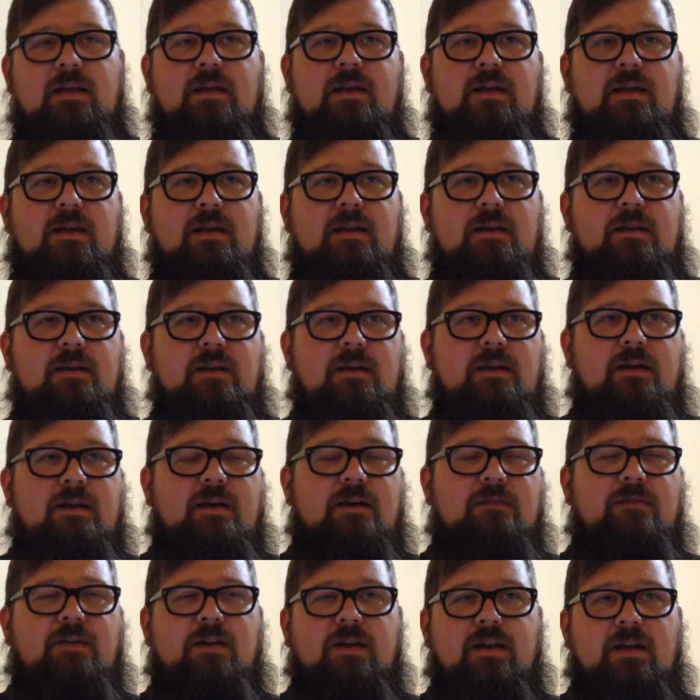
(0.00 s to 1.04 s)
and
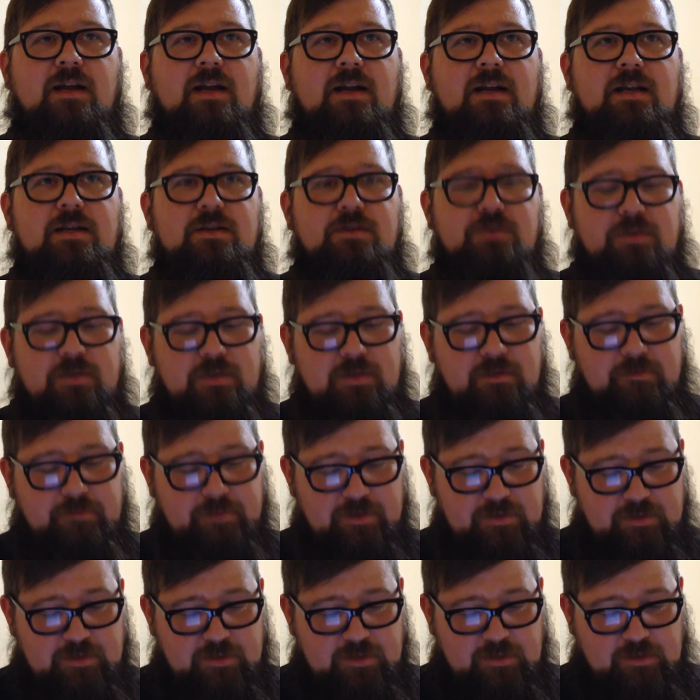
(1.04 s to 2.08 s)
I find it kind of interesting
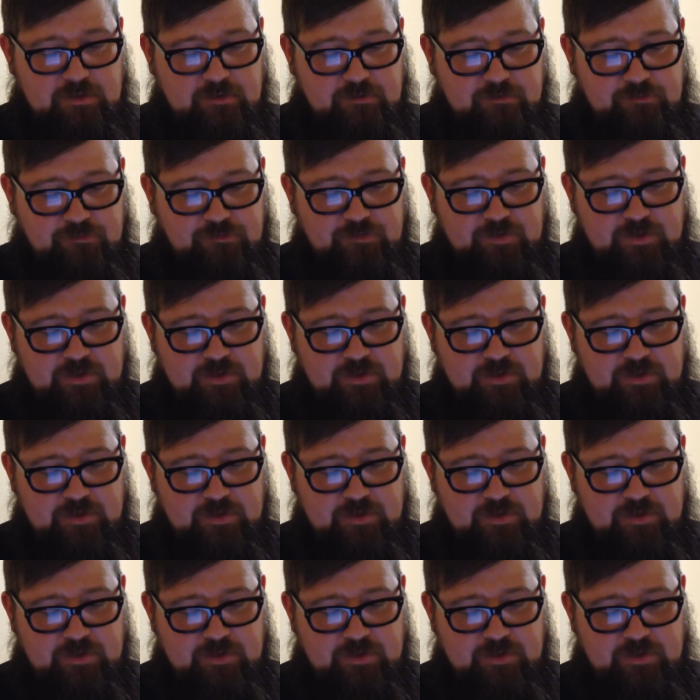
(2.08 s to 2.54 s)
myself,